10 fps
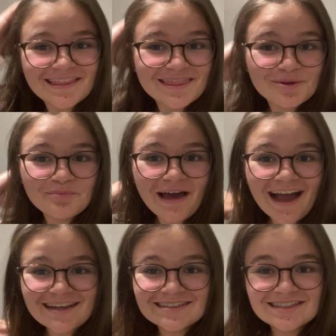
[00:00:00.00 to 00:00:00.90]
the
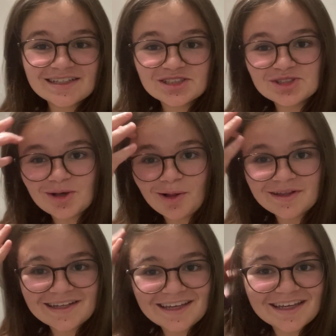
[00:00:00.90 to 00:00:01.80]
back is like a
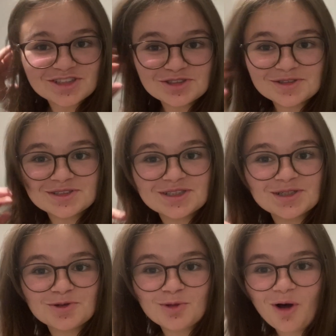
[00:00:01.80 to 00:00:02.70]
solid inch or
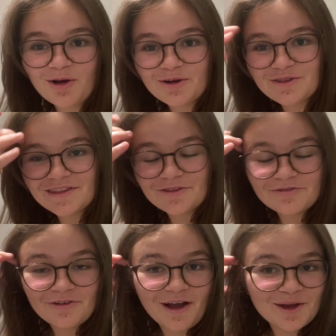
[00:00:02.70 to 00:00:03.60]
two longer than the
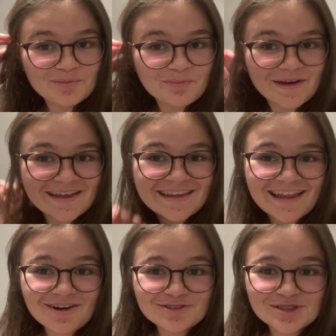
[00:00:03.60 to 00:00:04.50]
front, but
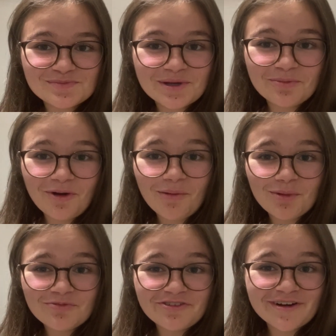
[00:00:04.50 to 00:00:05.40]
that'll just be a
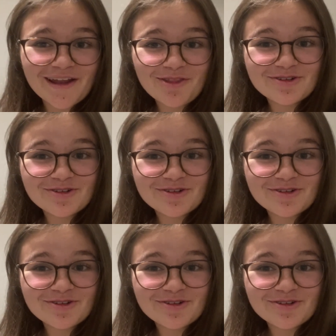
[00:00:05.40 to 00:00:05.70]
problem for another